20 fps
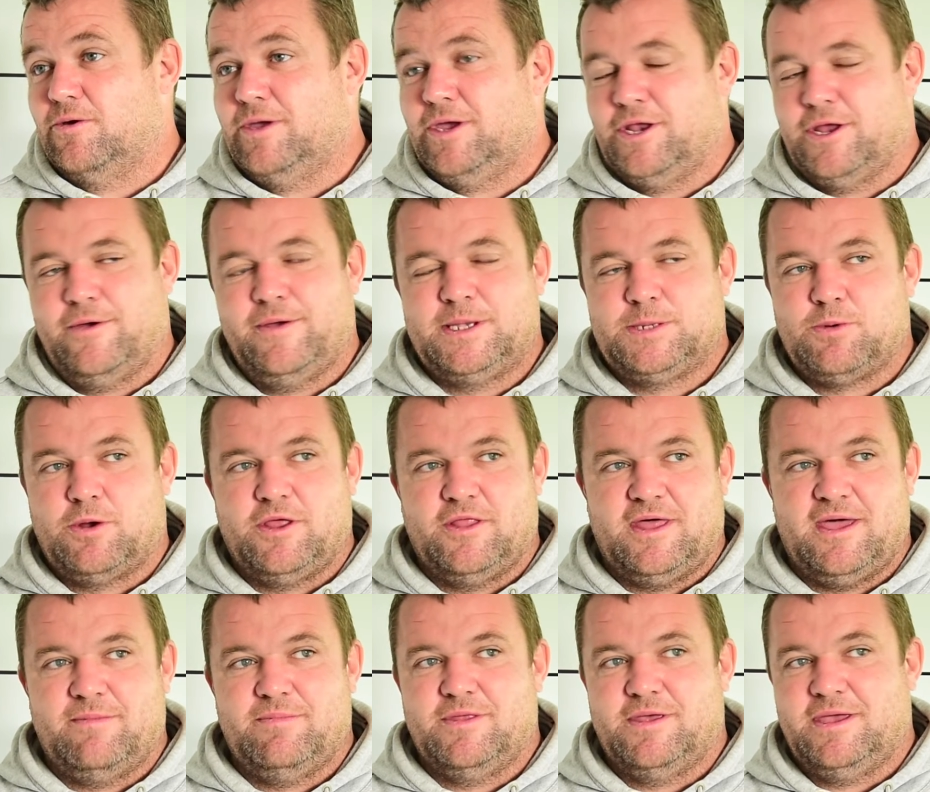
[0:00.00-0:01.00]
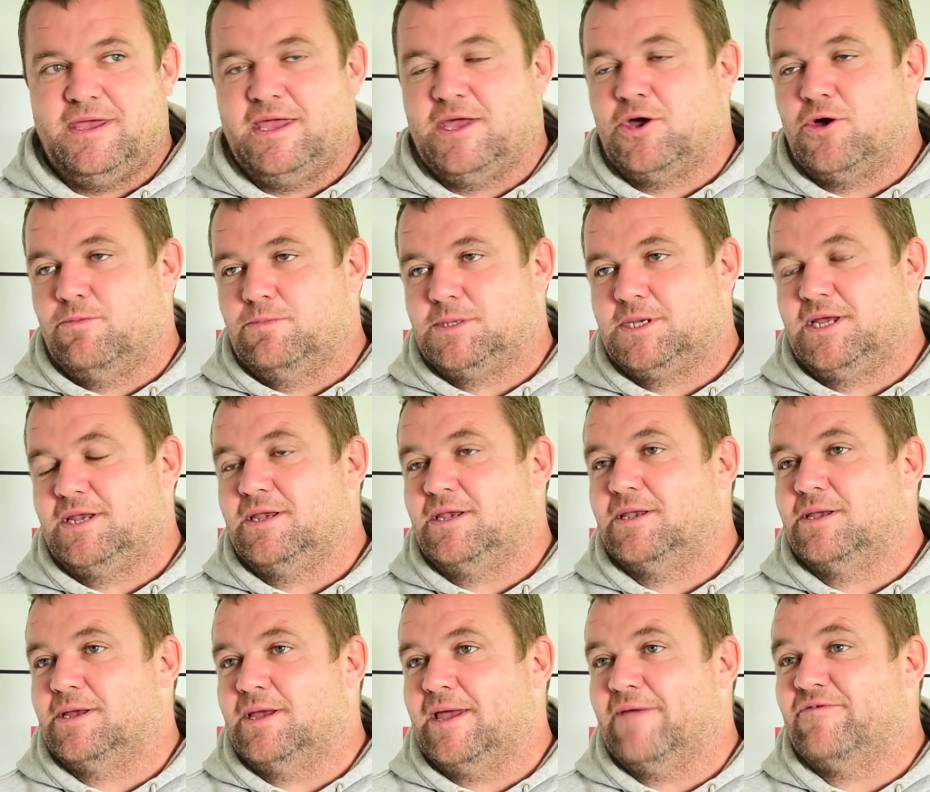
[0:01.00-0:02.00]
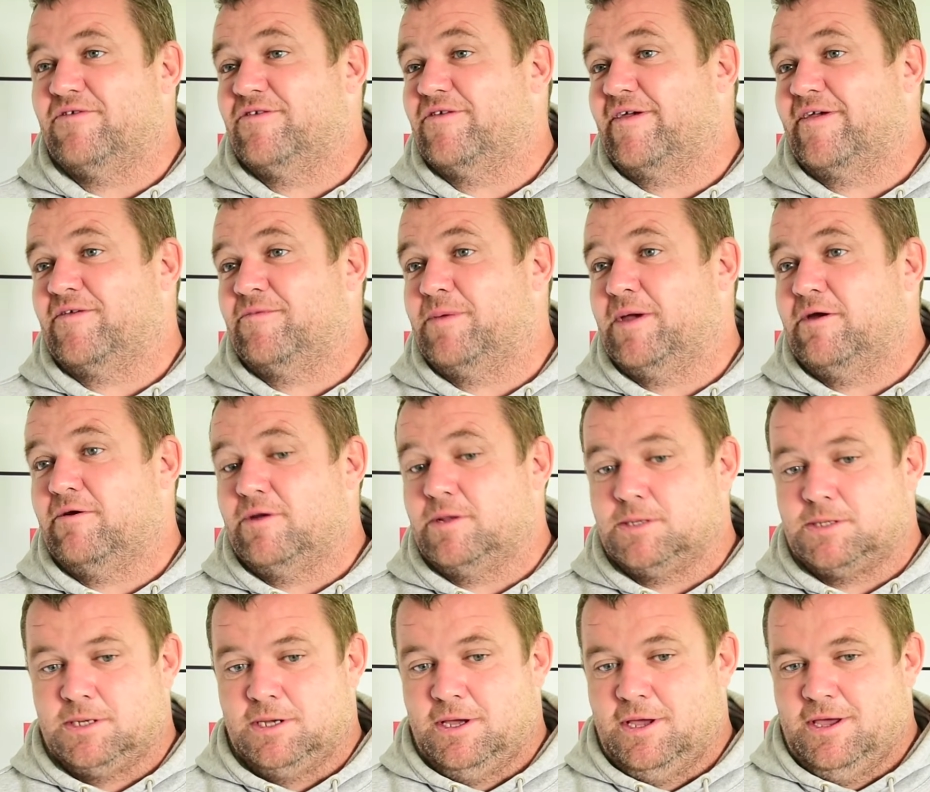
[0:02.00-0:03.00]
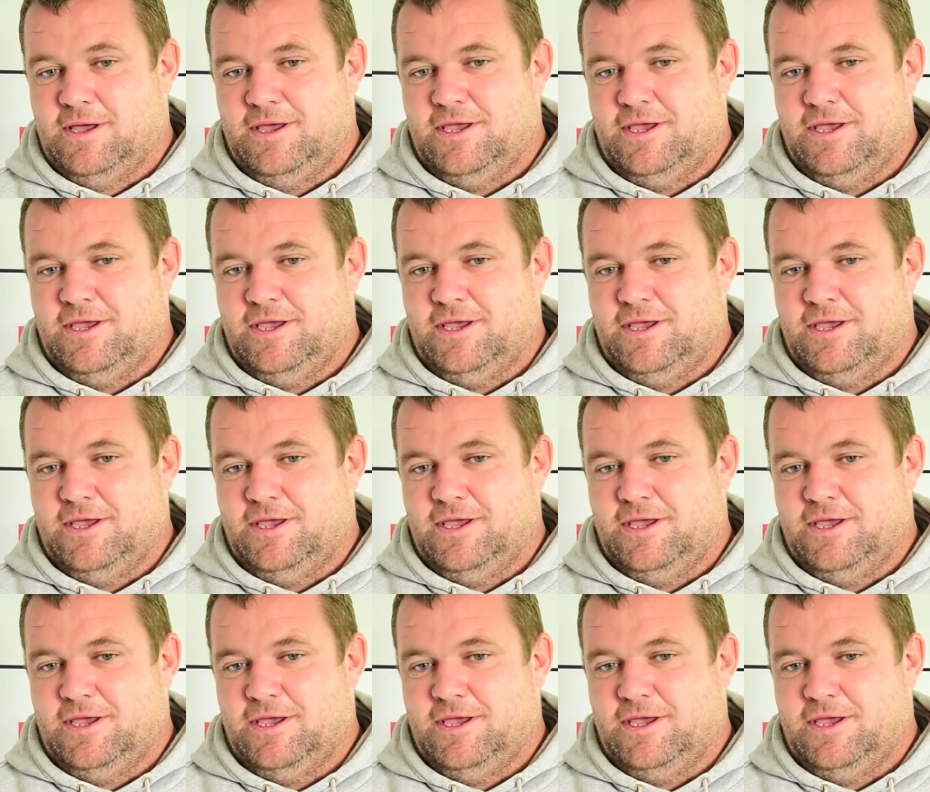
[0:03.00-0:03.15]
he's one of them that he comes in, gives his experience.